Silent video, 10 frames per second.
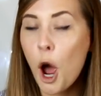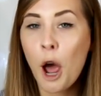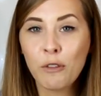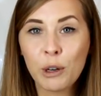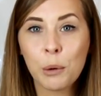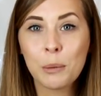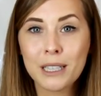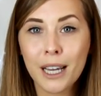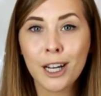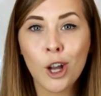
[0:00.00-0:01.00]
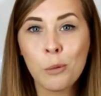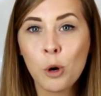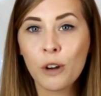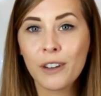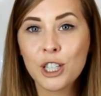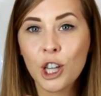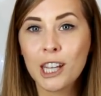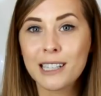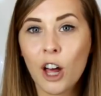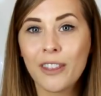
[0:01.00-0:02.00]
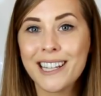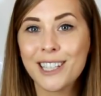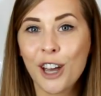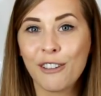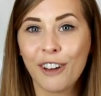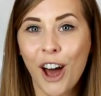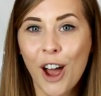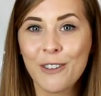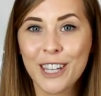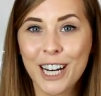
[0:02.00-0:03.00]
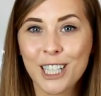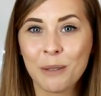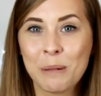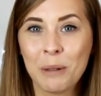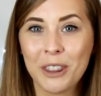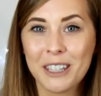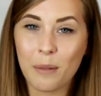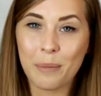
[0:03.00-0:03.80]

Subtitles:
hopefully we'll be seeing a lot more of each other sat on this sofa over the next coming month.